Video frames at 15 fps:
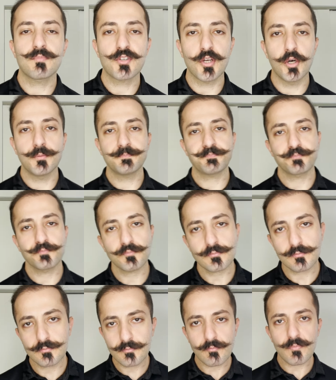So
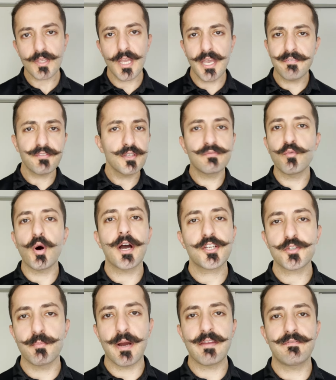if you've watched my